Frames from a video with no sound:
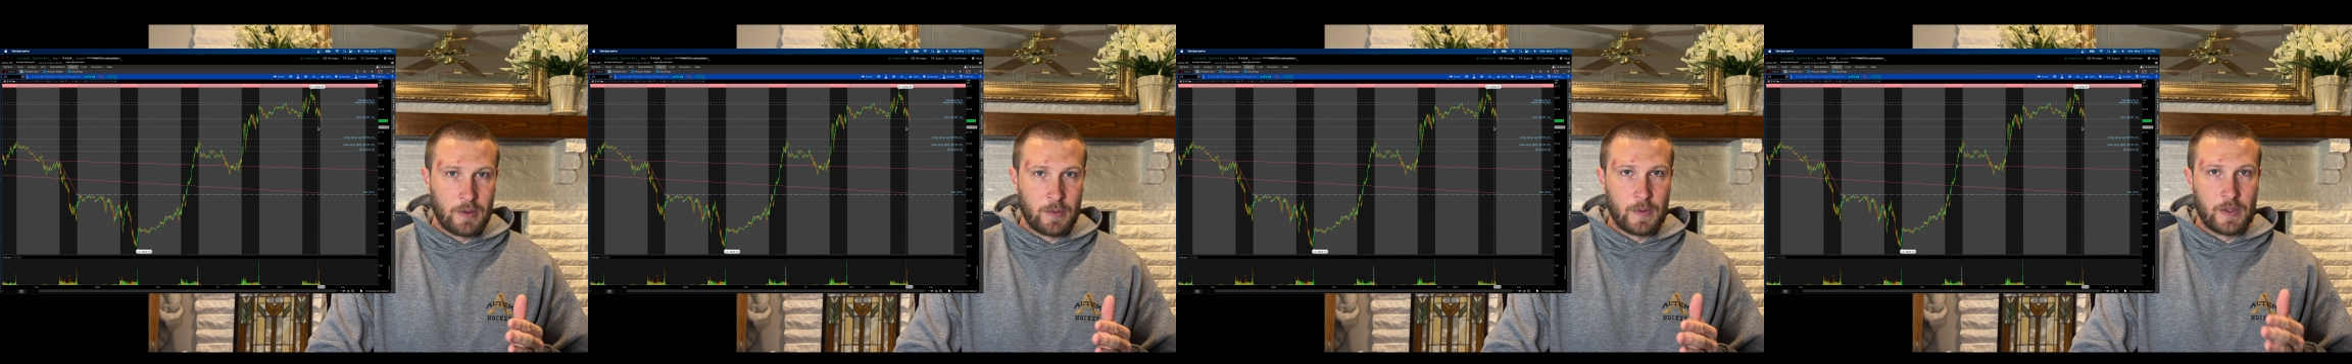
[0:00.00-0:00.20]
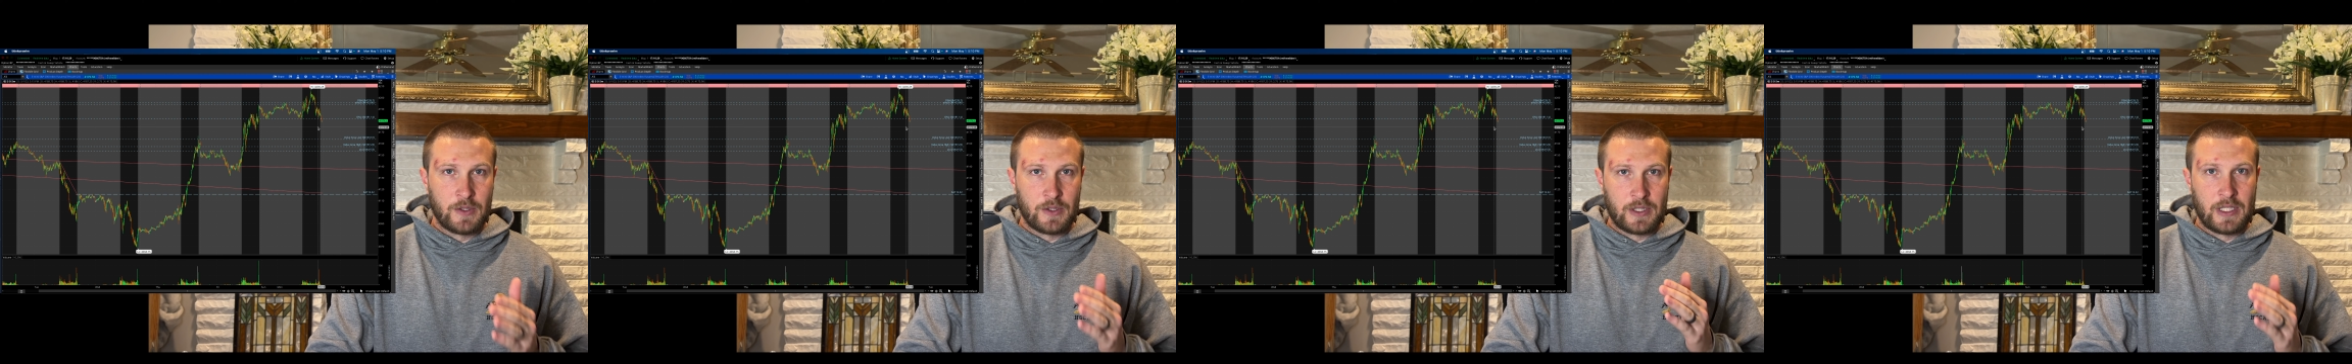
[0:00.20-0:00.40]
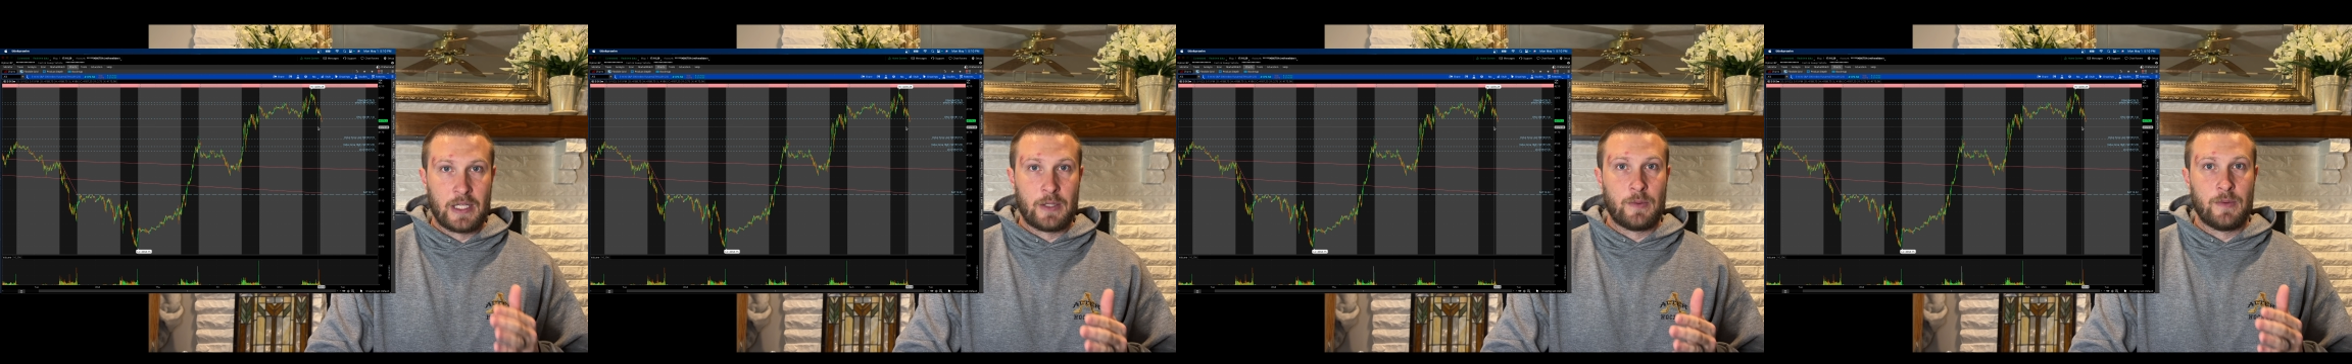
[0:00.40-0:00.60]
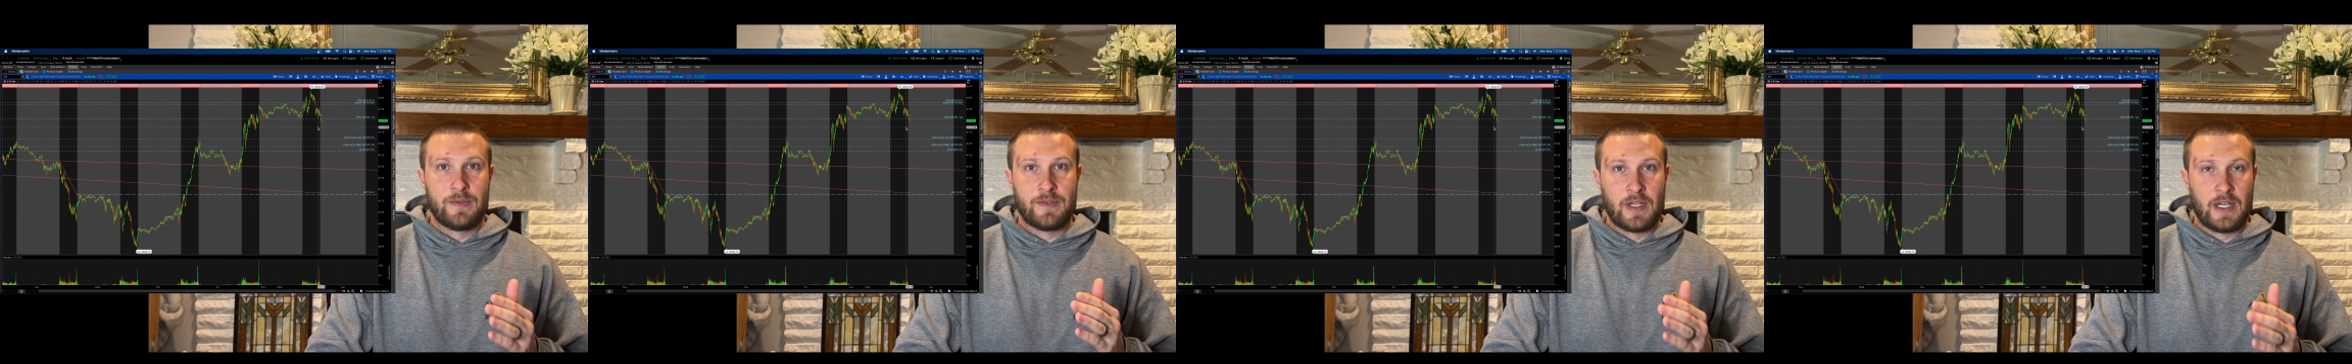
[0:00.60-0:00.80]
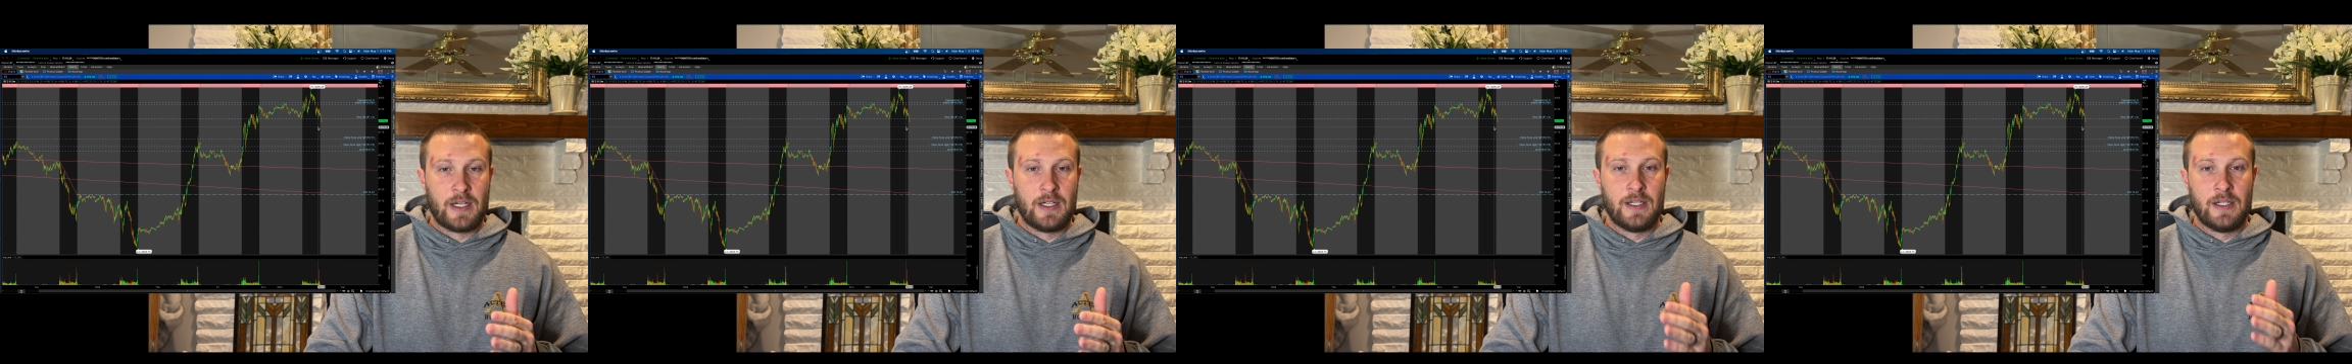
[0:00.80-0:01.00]
we look like we've
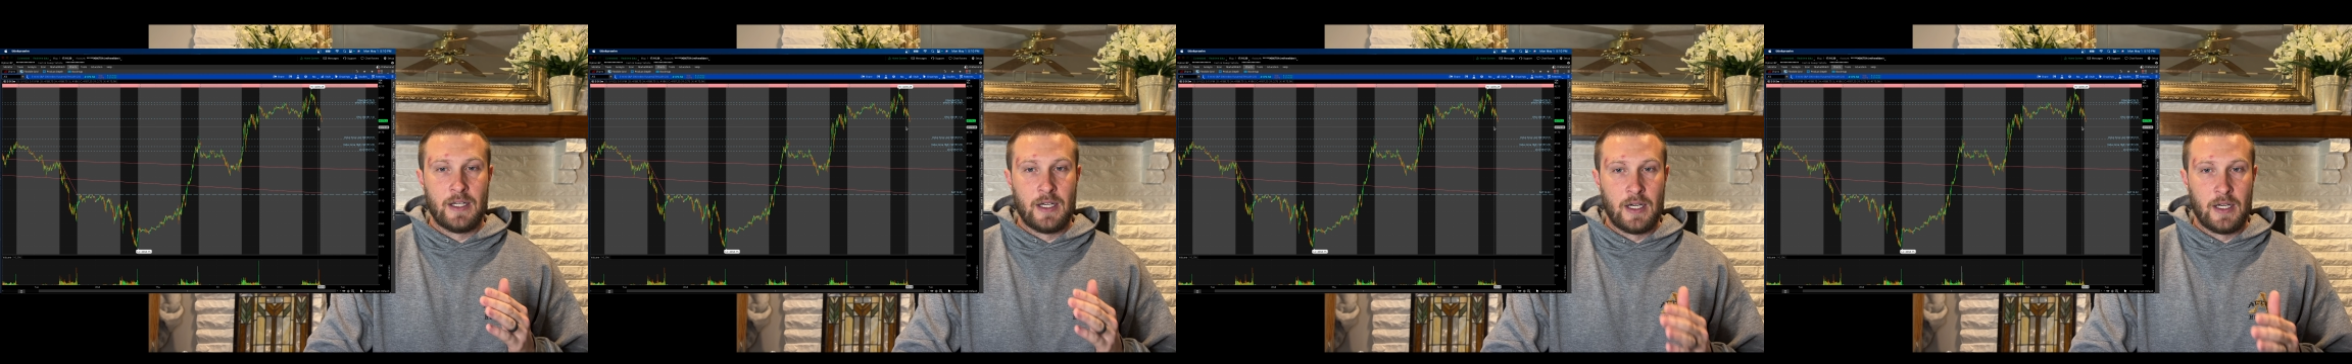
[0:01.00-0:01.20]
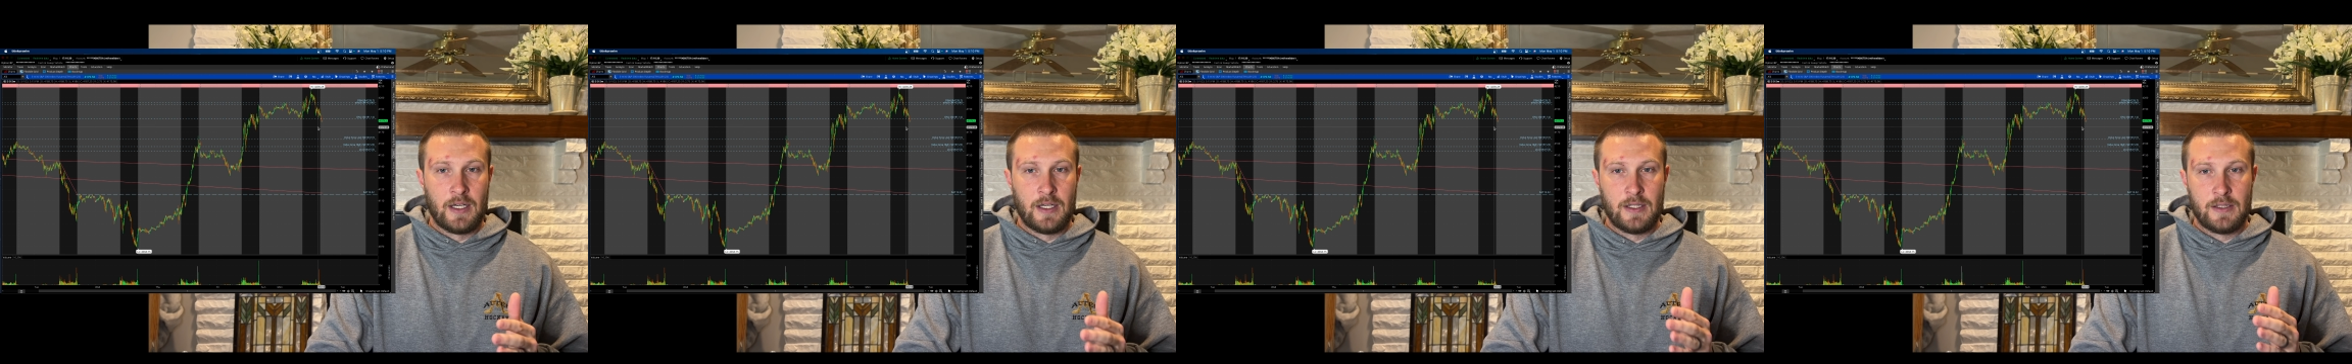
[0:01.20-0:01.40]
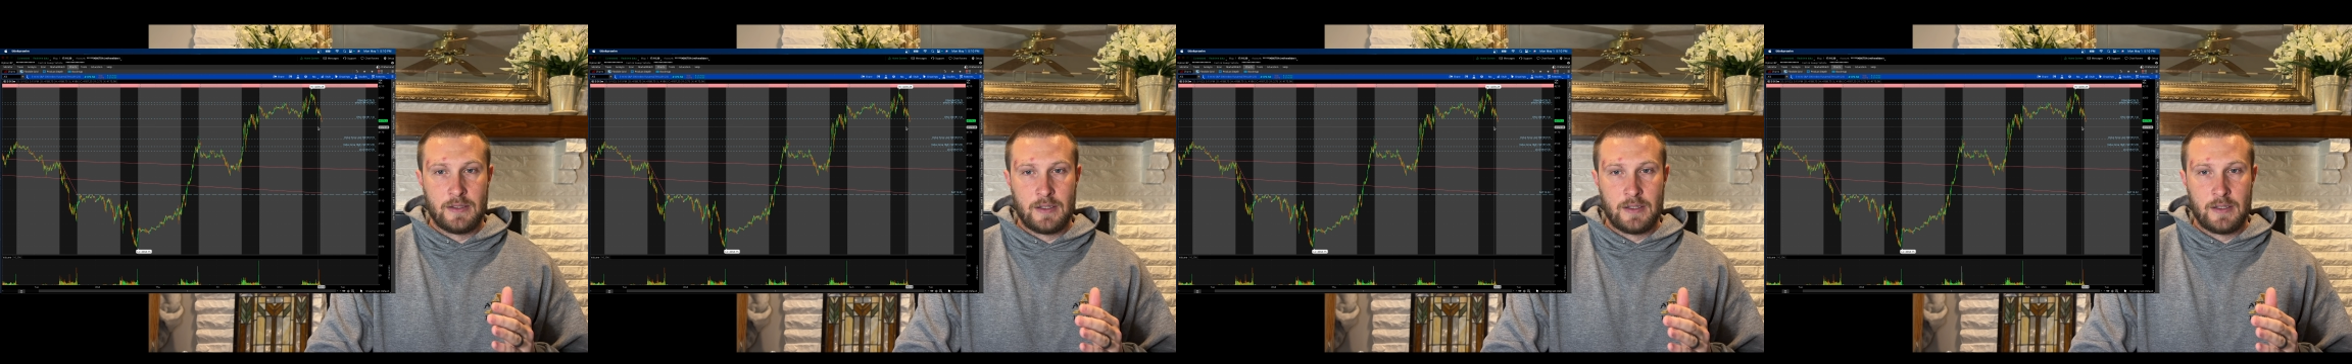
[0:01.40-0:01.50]
got a